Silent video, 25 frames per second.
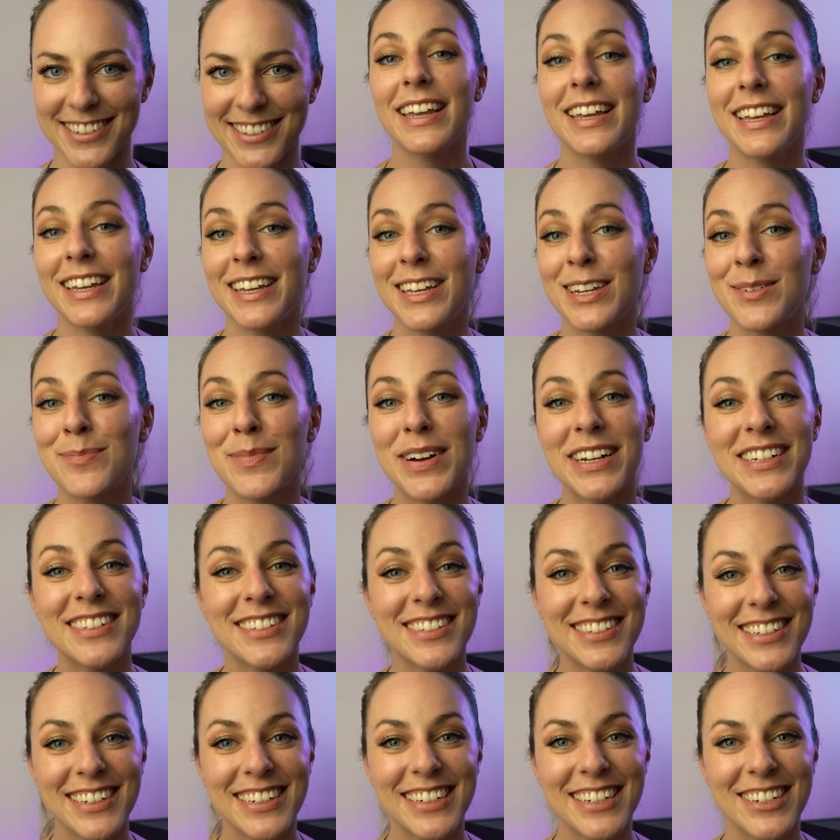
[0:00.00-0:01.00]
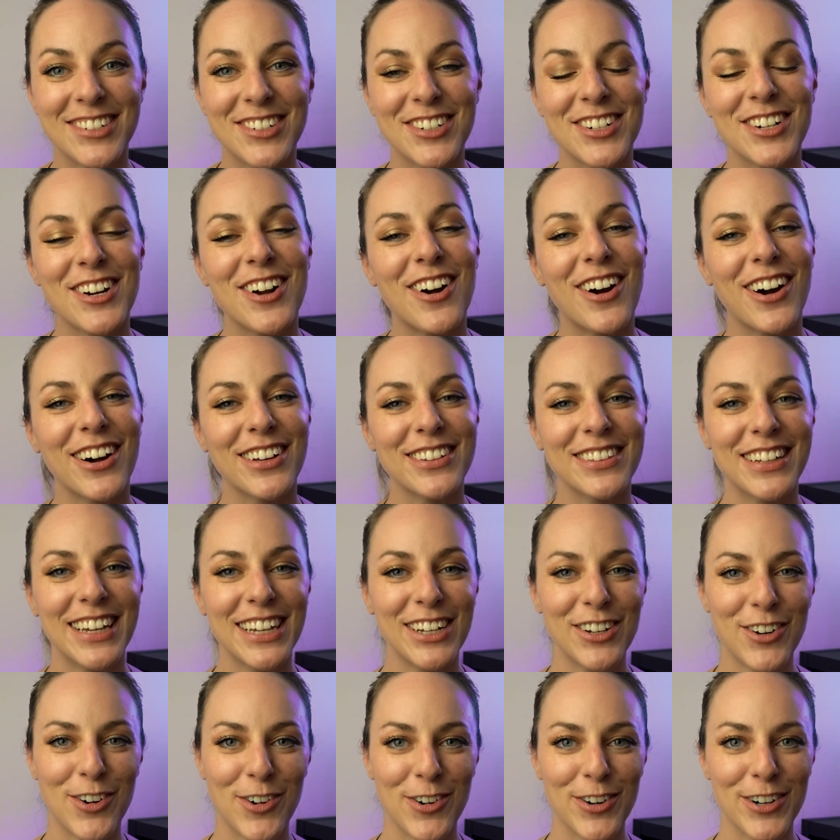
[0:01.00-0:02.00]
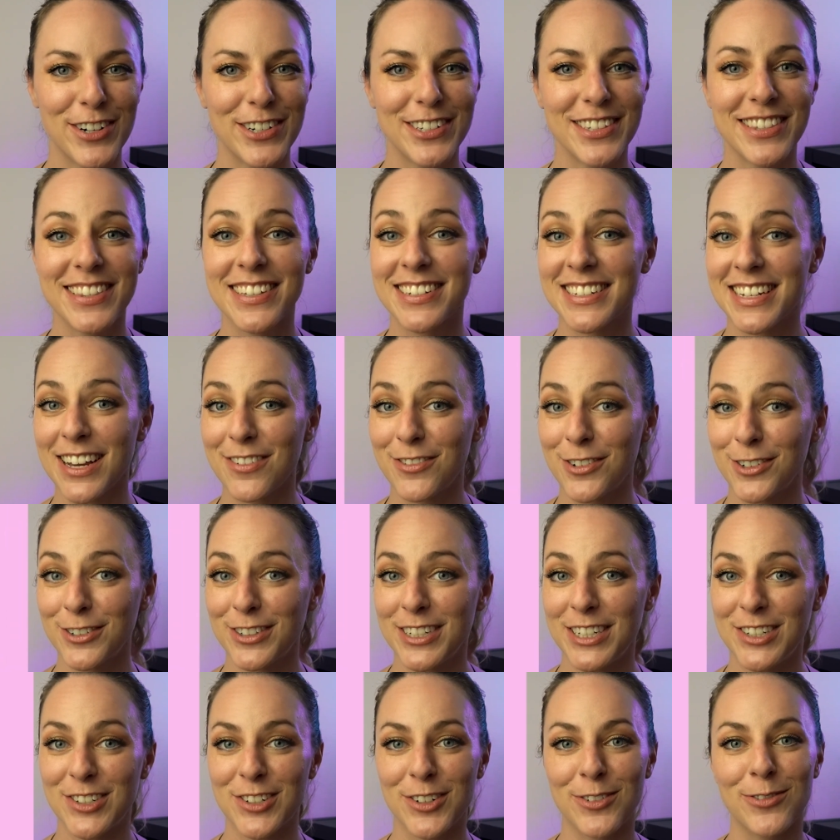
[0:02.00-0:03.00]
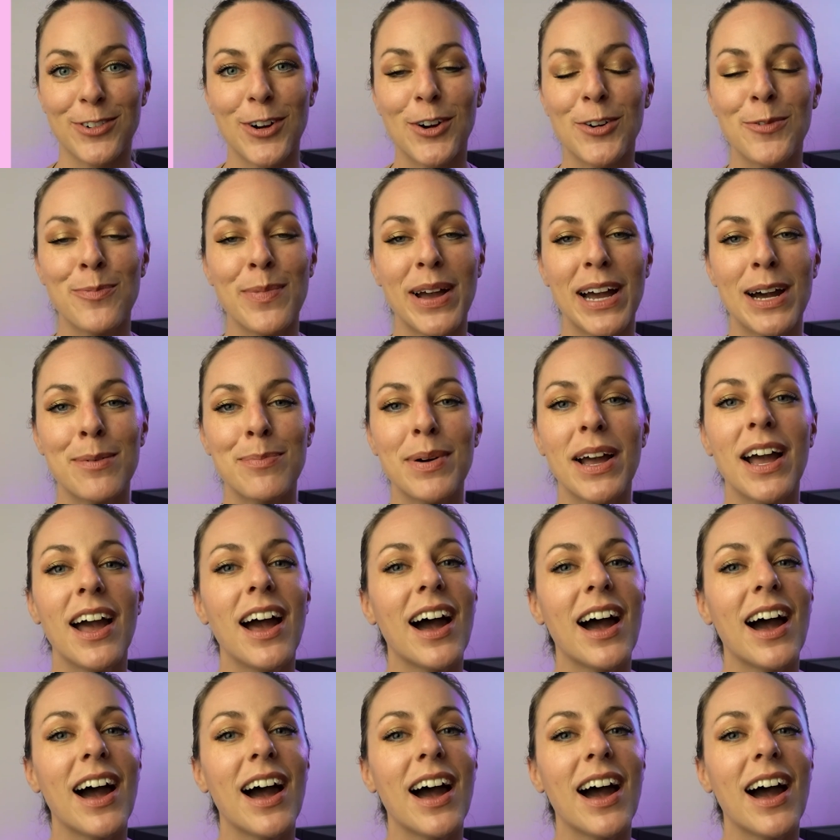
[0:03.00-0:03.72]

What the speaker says: In my signature online course, the TEFL Teacher Roadmap,